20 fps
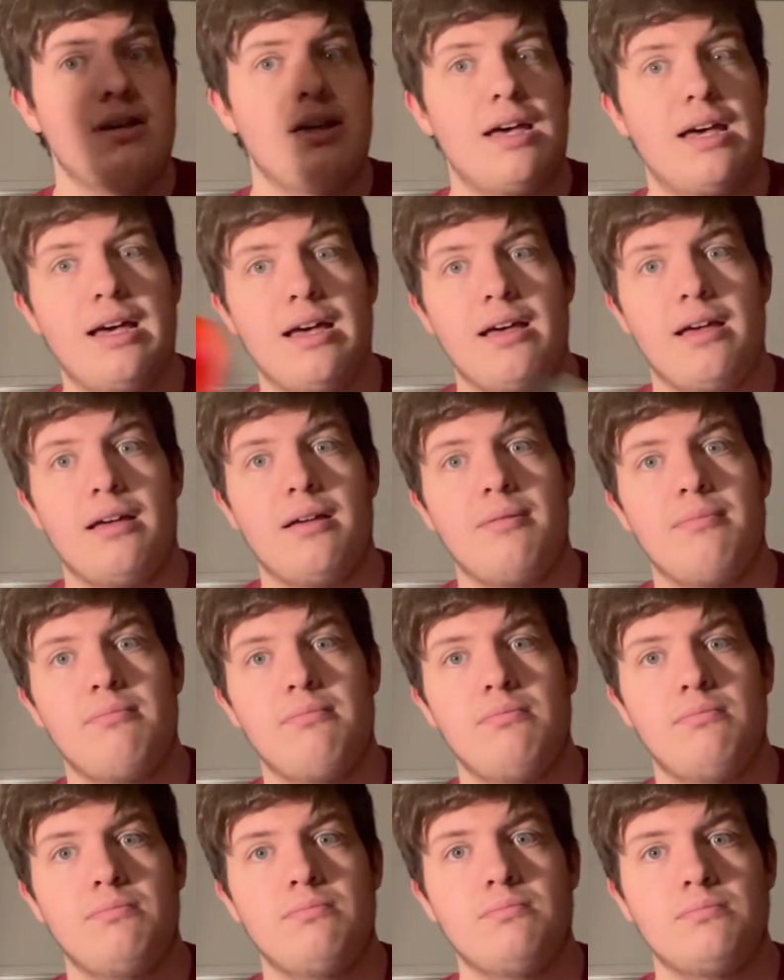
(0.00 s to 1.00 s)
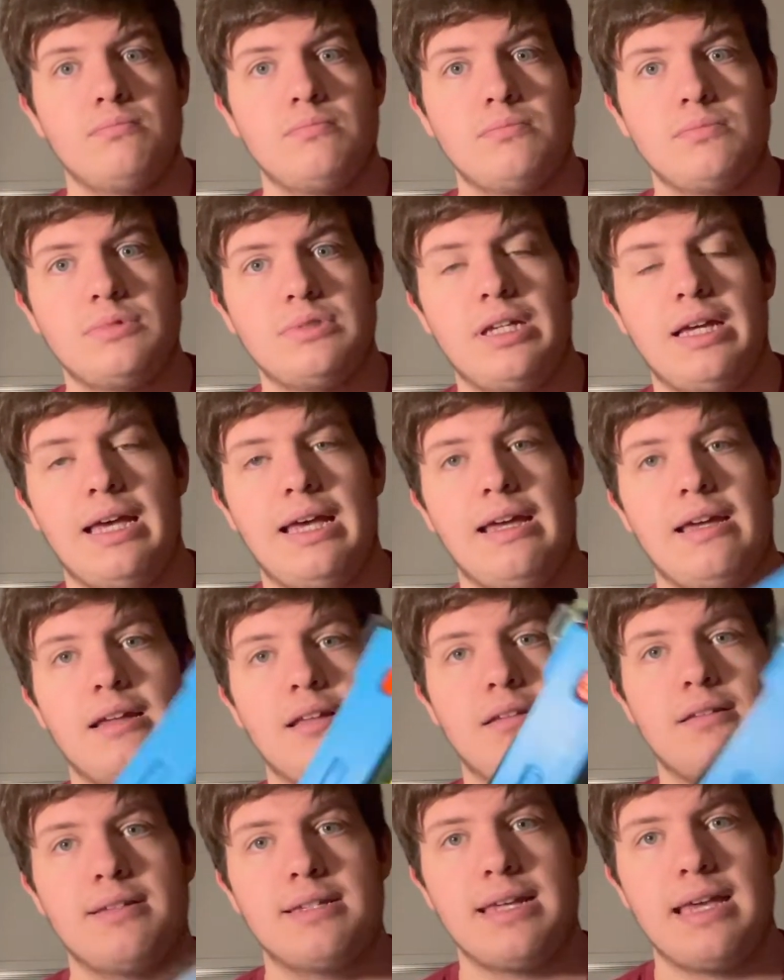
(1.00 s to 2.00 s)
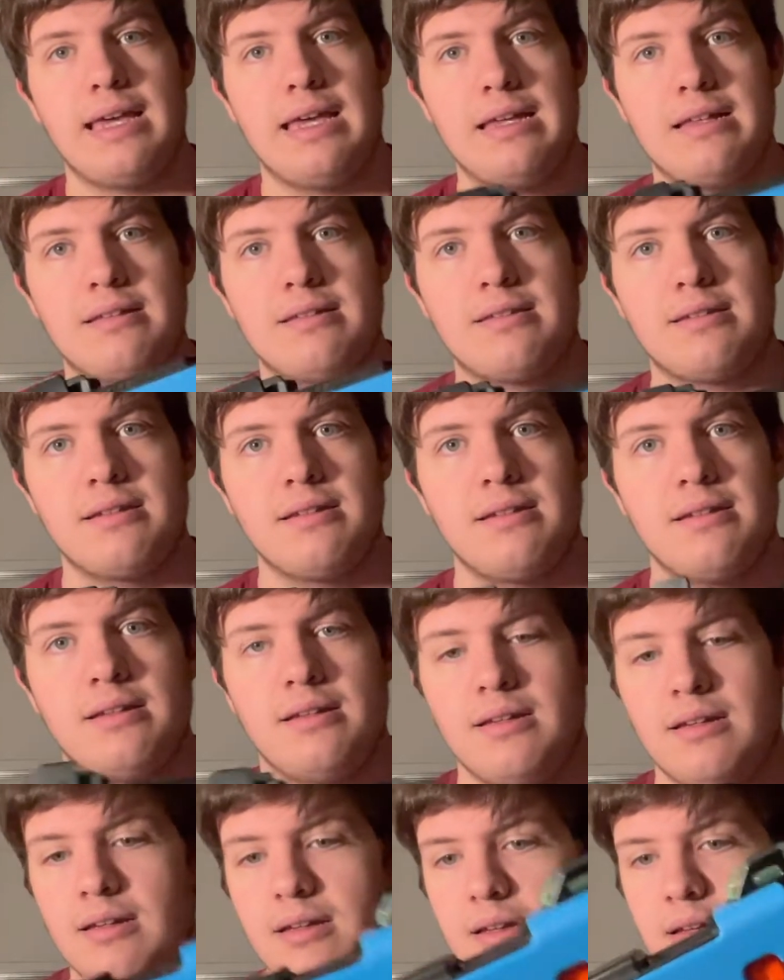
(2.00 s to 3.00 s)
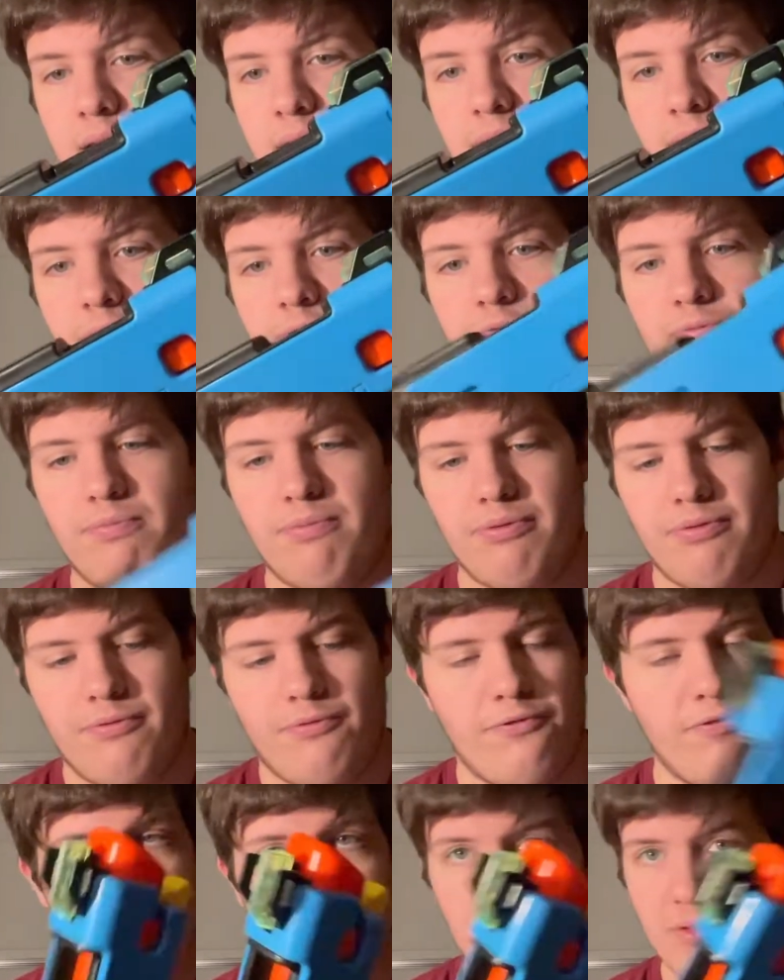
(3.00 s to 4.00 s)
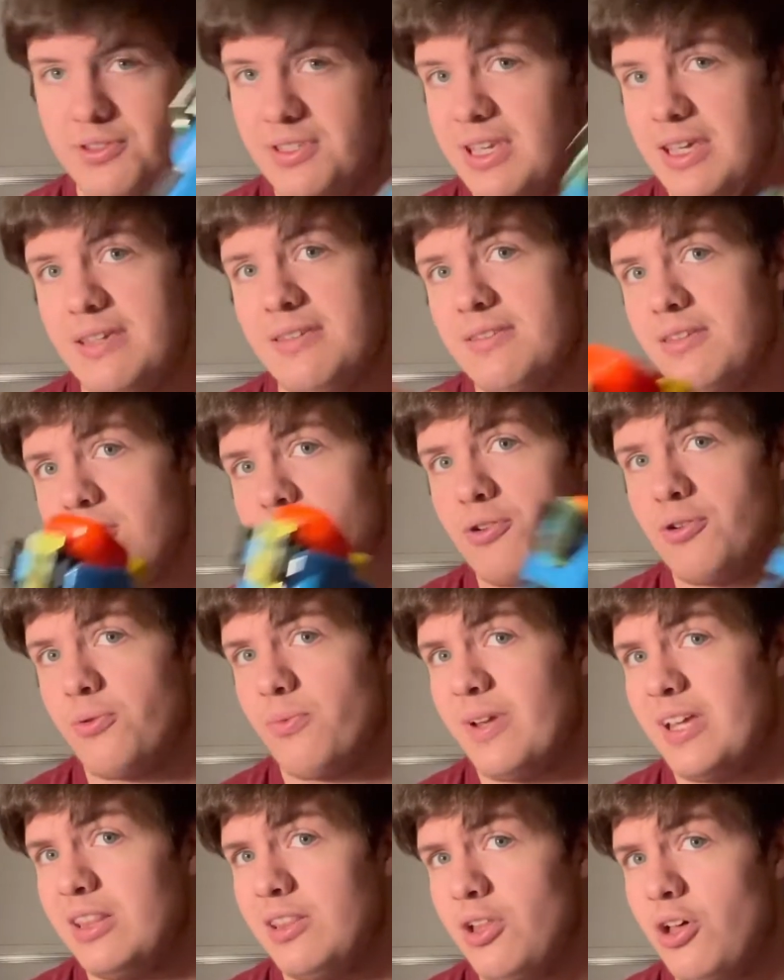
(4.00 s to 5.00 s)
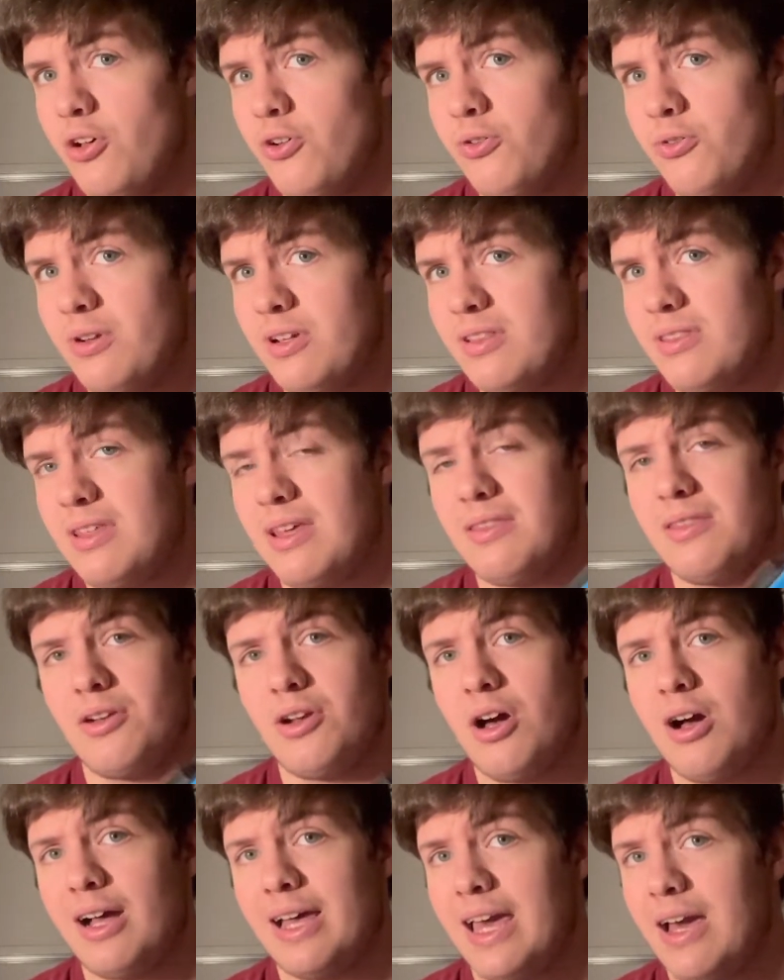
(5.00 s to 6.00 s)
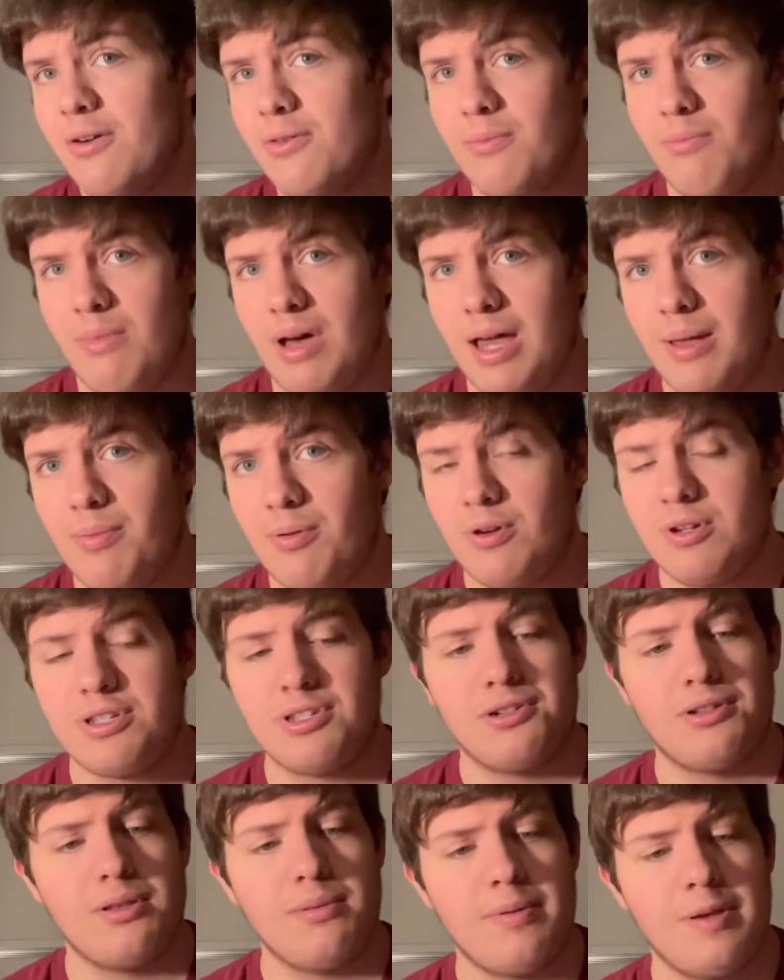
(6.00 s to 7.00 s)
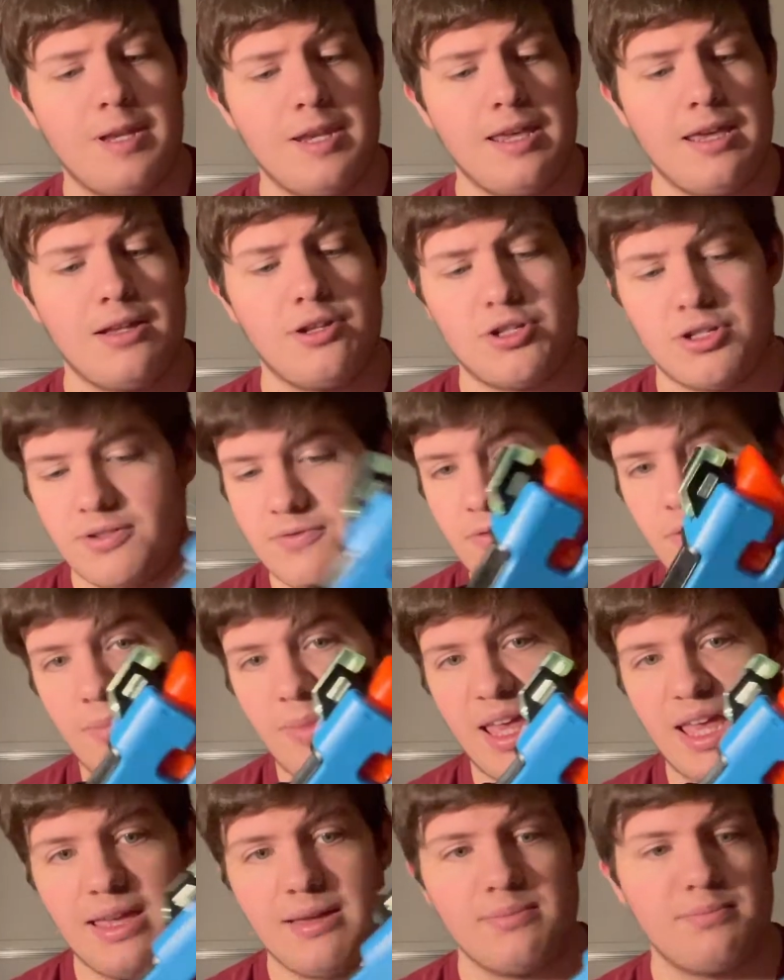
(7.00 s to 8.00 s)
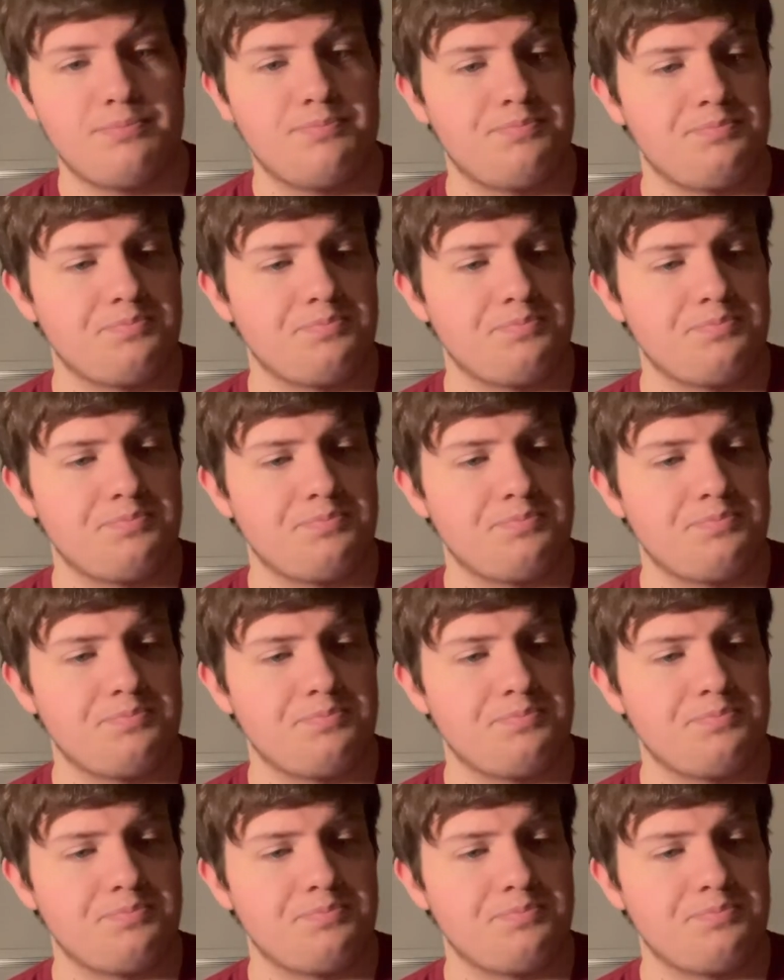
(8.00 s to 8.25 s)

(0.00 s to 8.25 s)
And it feels easier to reload than the Knockout in my personal opinion, just for me.